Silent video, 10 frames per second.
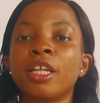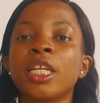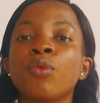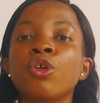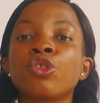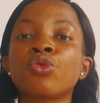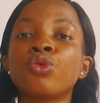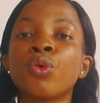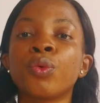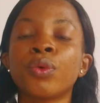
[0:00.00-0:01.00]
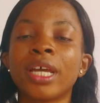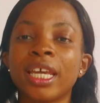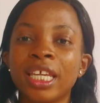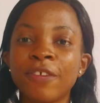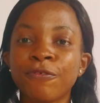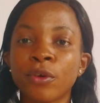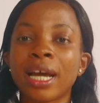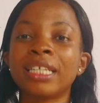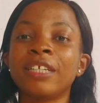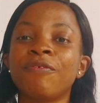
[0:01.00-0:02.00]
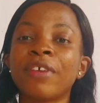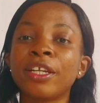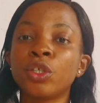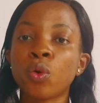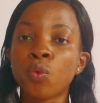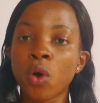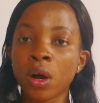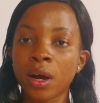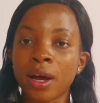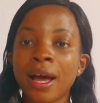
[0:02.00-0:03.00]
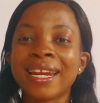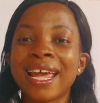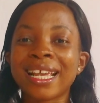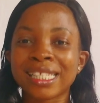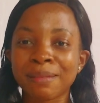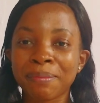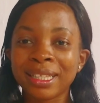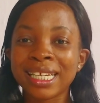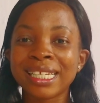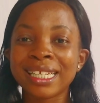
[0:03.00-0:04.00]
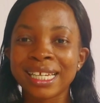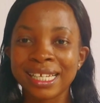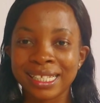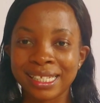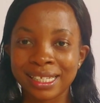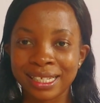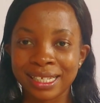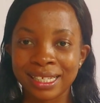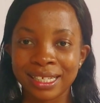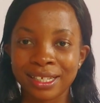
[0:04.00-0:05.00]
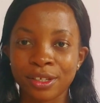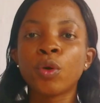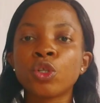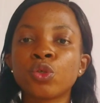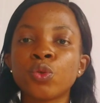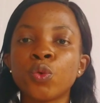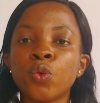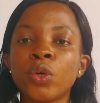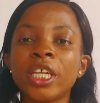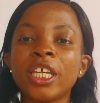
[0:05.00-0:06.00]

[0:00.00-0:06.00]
They want to know if you can defend your work and explain it. They want to know